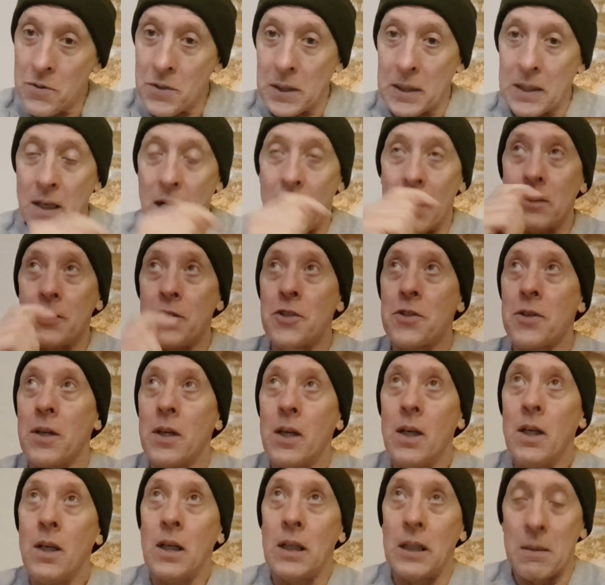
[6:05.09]
with the cartilage,
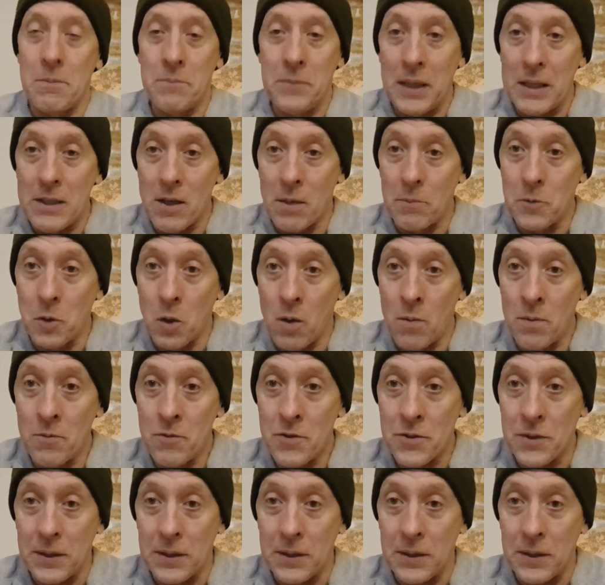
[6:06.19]
and I'm doing abdominals.